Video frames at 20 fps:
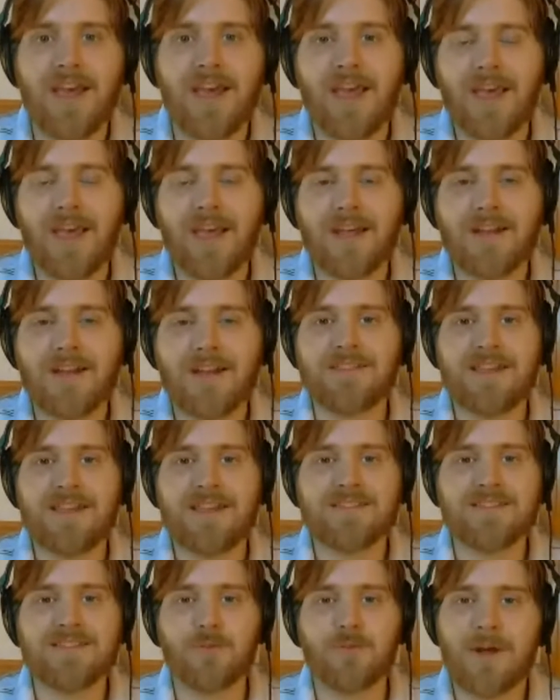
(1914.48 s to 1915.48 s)
And
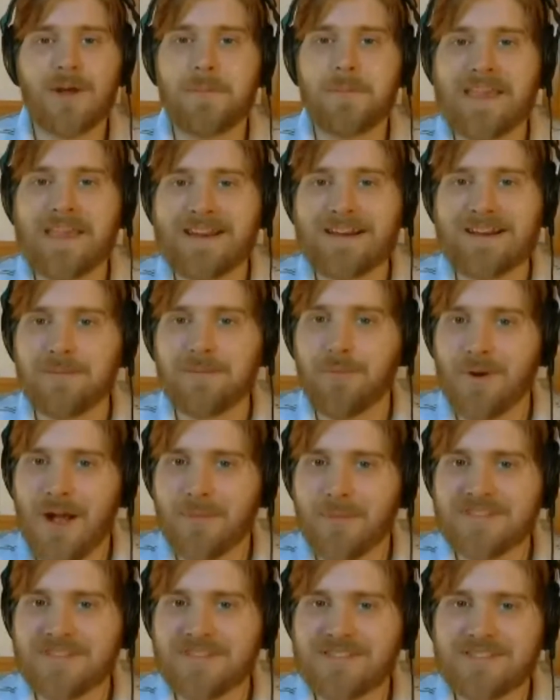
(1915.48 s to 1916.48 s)
they said, we're not making any
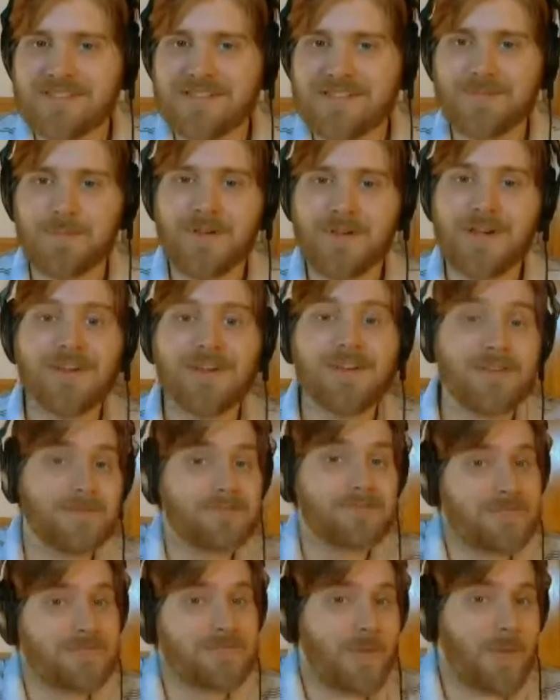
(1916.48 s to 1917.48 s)
promises, but
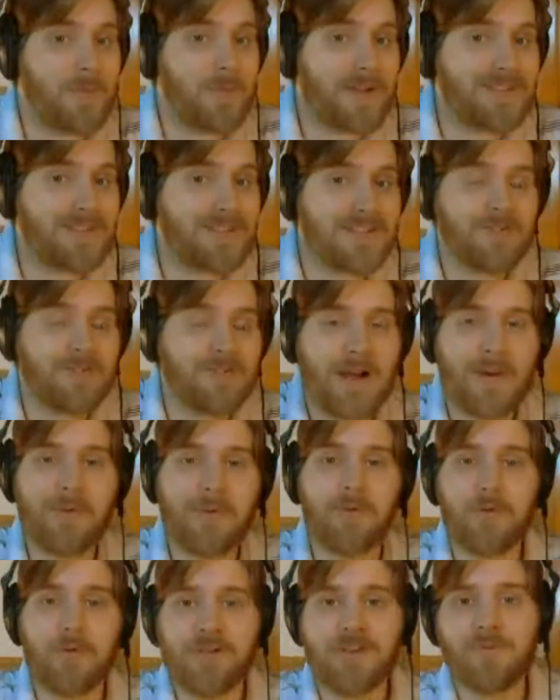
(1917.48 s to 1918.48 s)
you might see
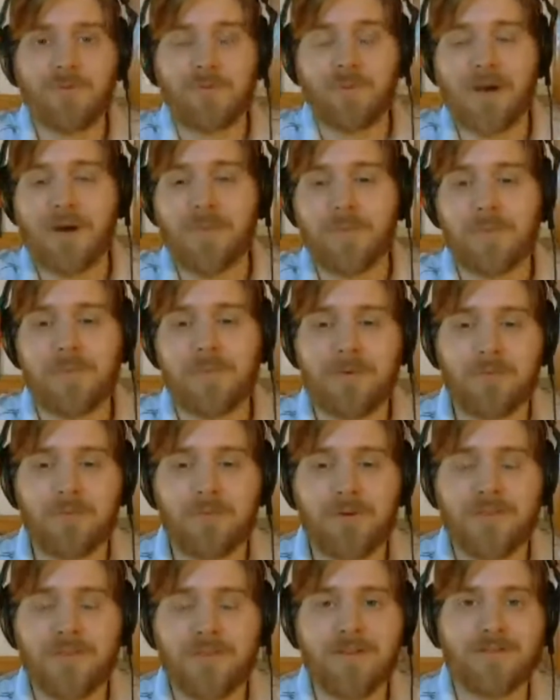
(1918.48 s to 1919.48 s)
Robin Williams pop up in
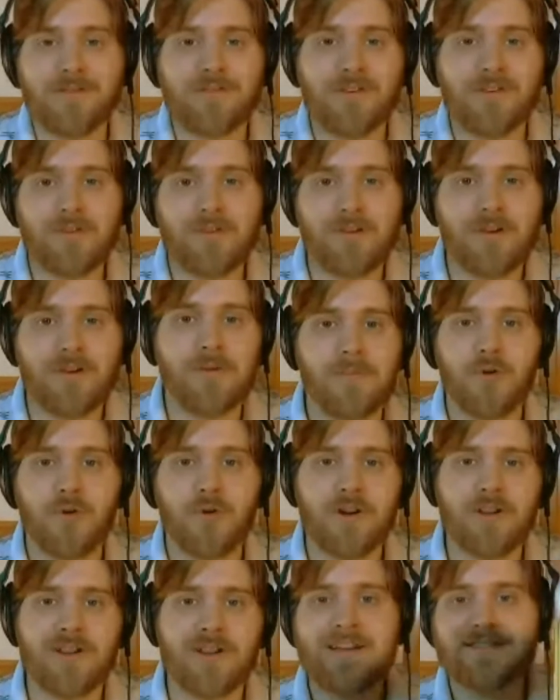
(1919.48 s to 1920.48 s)
one of those. So
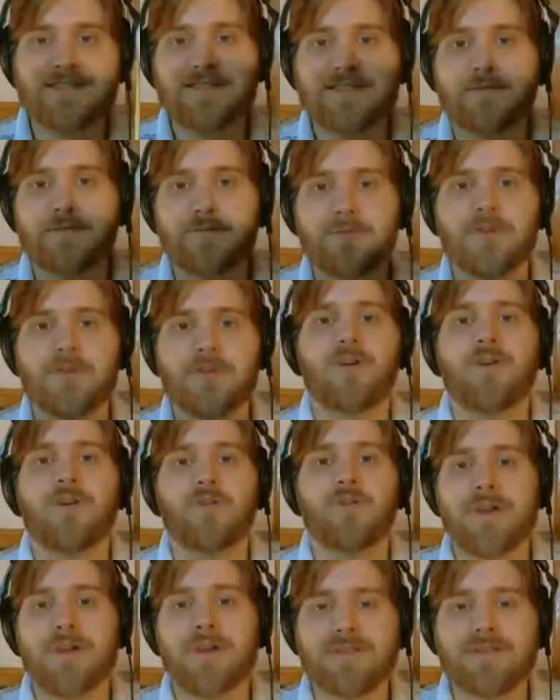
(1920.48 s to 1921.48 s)
immortalizing him in all
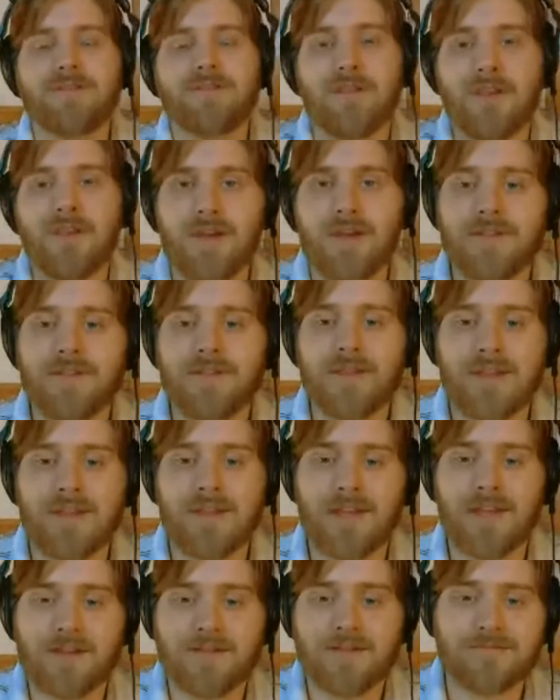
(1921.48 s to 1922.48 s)
the ways they
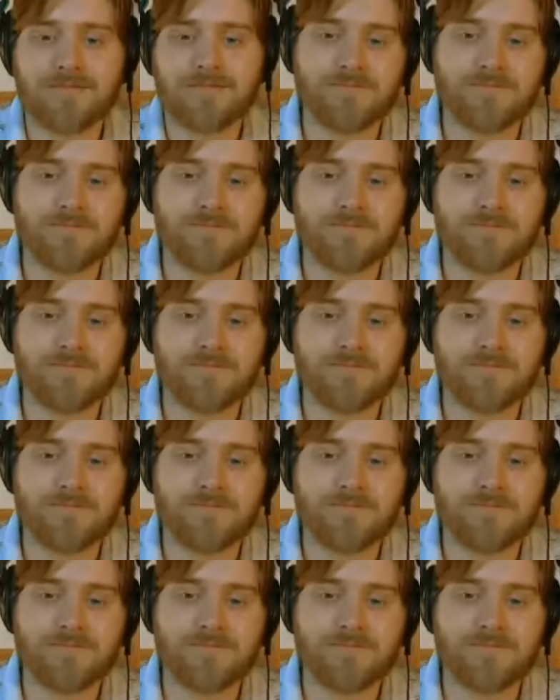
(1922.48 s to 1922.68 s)
can.